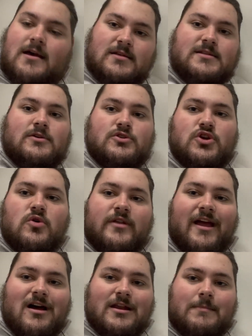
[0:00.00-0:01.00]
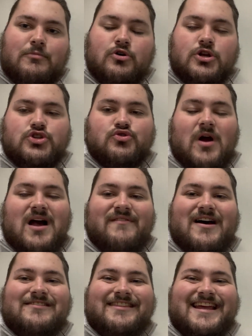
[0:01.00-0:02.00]
Steelers go down and put a drive
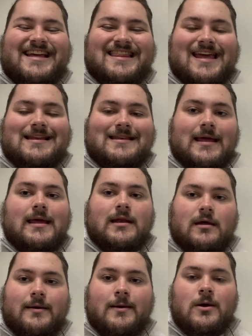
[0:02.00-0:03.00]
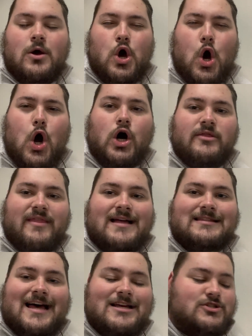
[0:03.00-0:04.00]
out like they did on
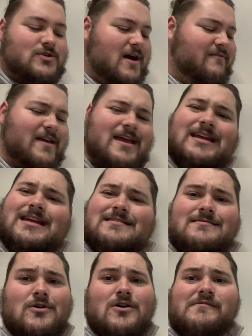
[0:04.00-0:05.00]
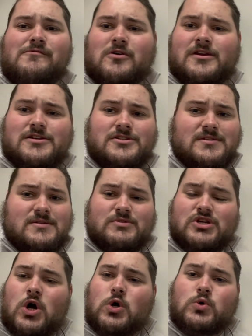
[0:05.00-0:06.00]
that last drive in awful conditions. It
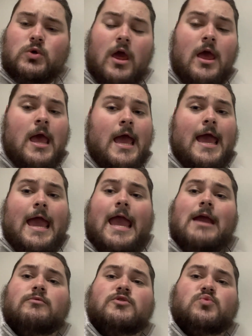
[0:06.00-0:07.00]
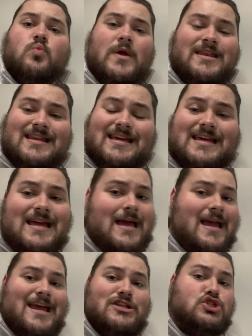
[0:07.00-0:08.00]
was cold, it was windy,
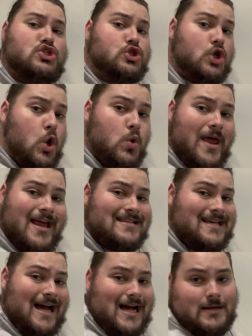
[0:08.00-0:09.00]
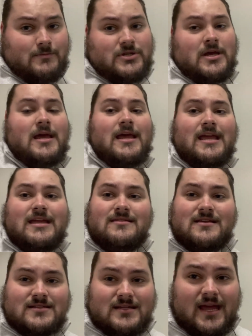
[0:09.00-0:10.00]
it snowed at times
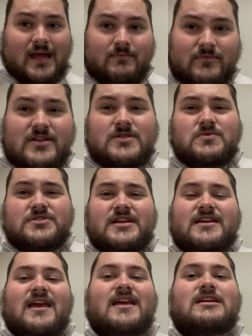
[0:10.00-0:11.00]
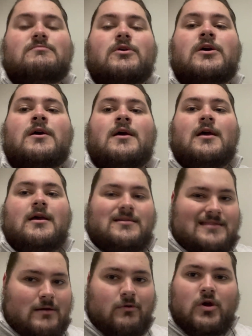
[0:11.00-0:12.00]
in this game. This was a game
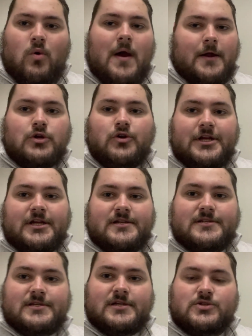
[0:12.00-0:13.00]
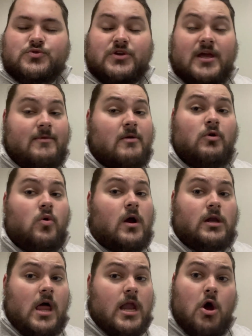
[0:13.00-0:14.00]
that required grittiness. This was a game that
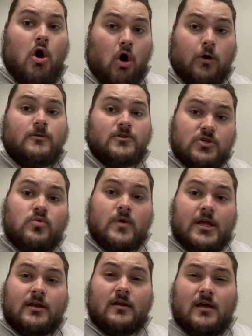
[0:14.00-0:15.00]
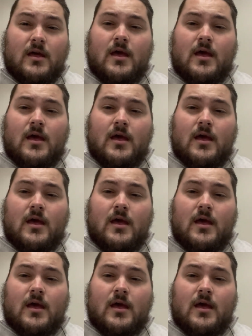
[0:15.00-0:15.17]
required a lot of heart to win.